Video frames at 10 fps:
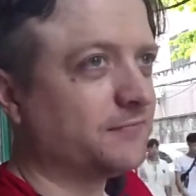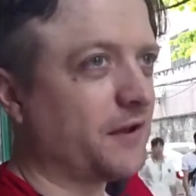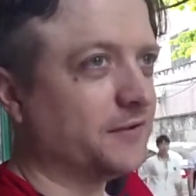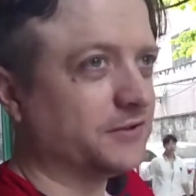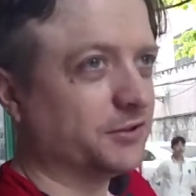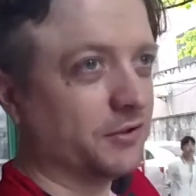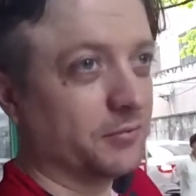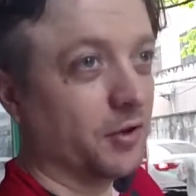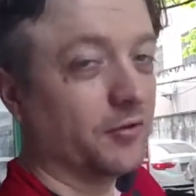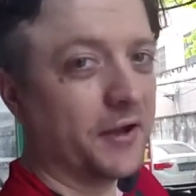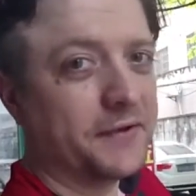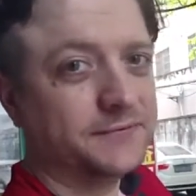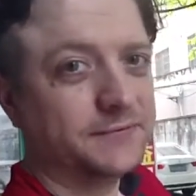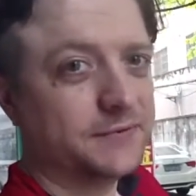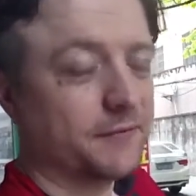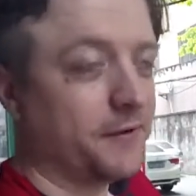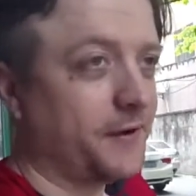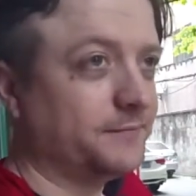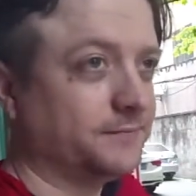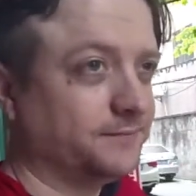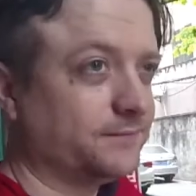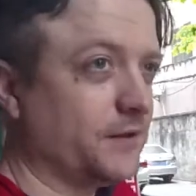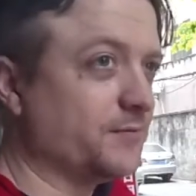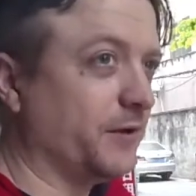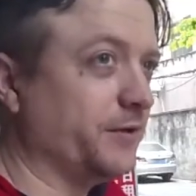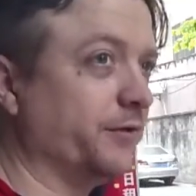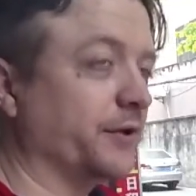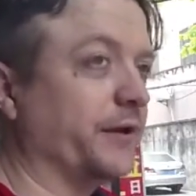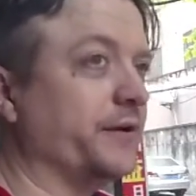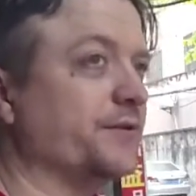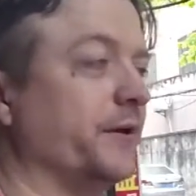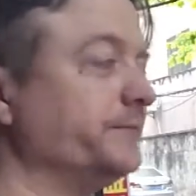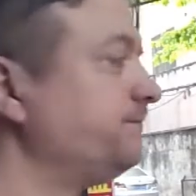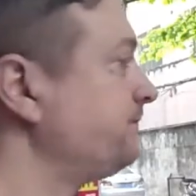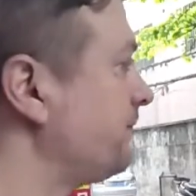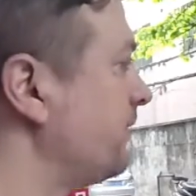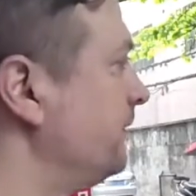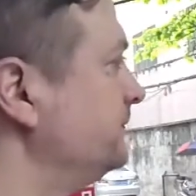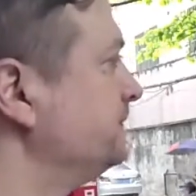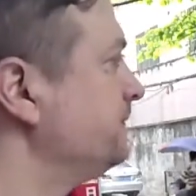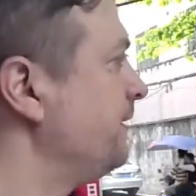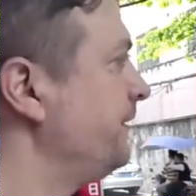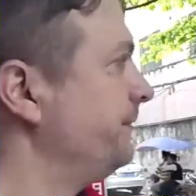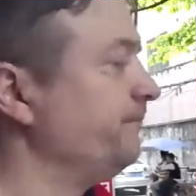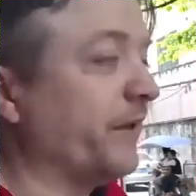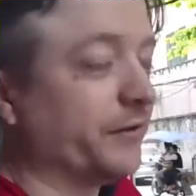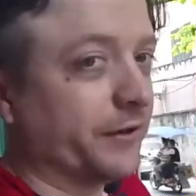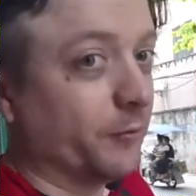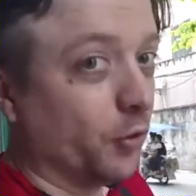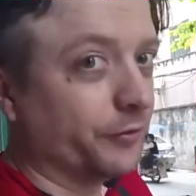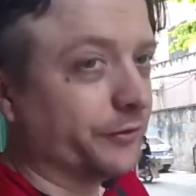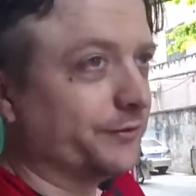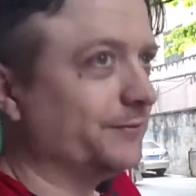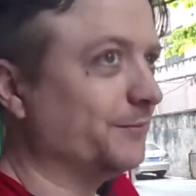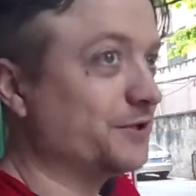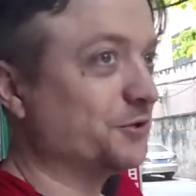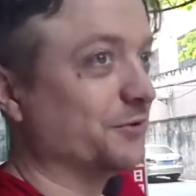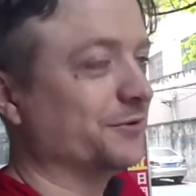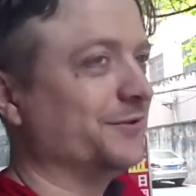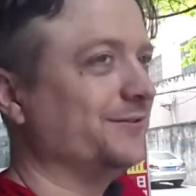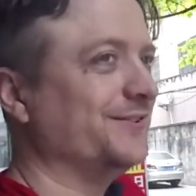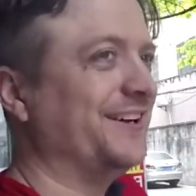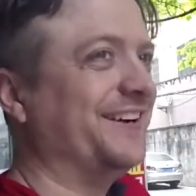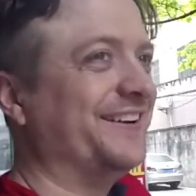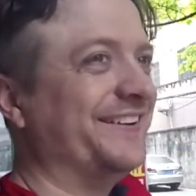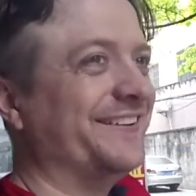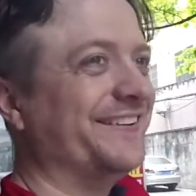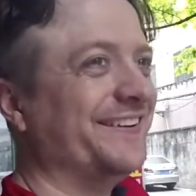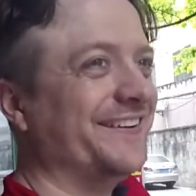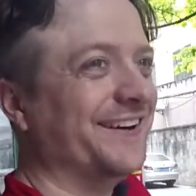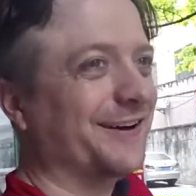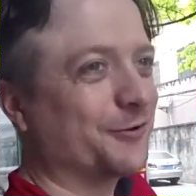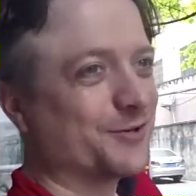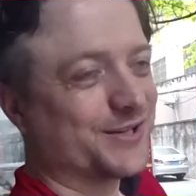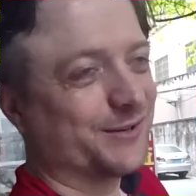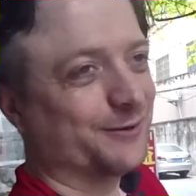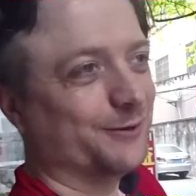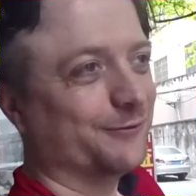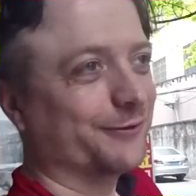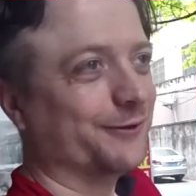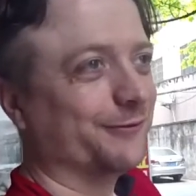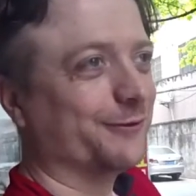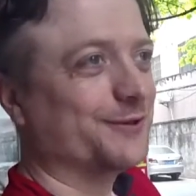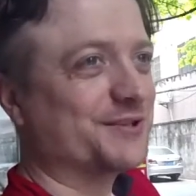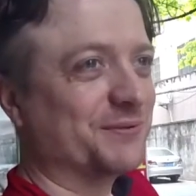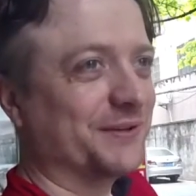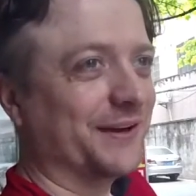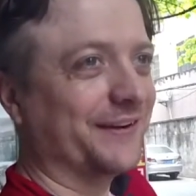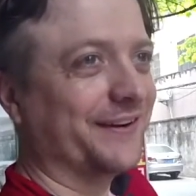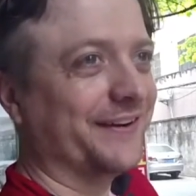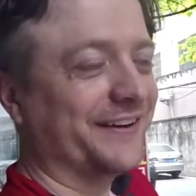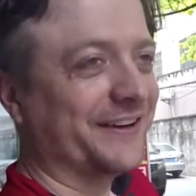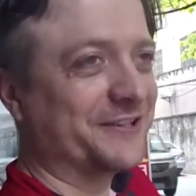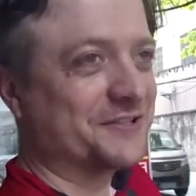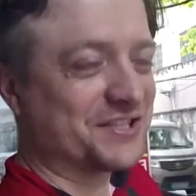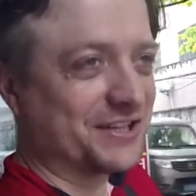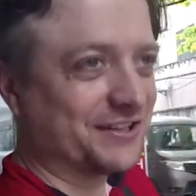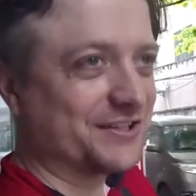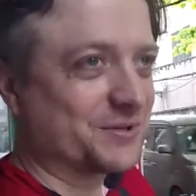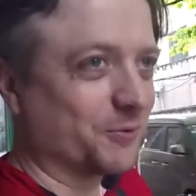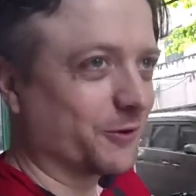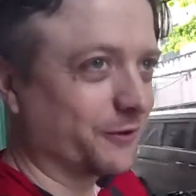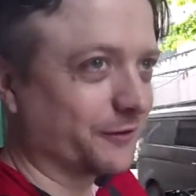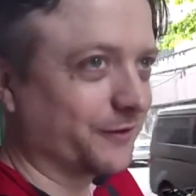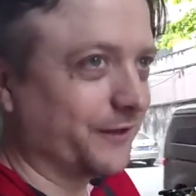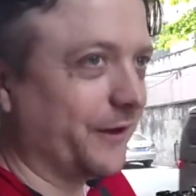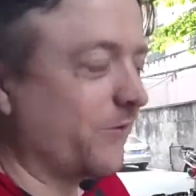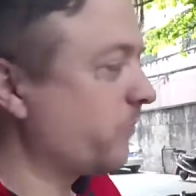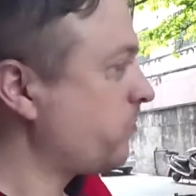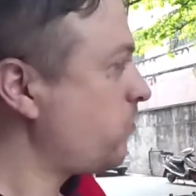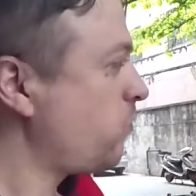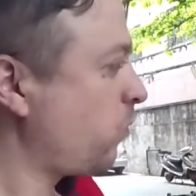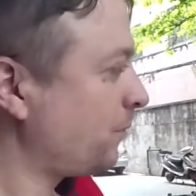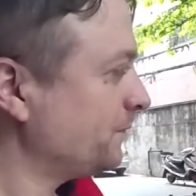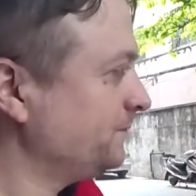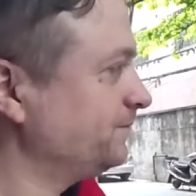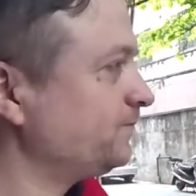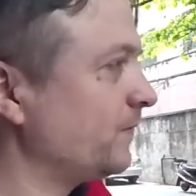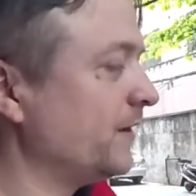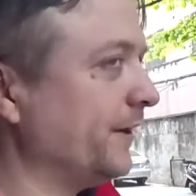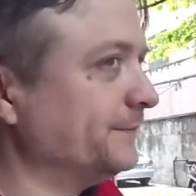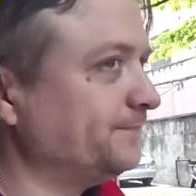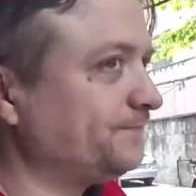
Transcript: you know, I grew up lonely in my youth, I guess, right? Now that I'm older, much older, of course I don't hope for a divorce, but I could see things more clearly now. And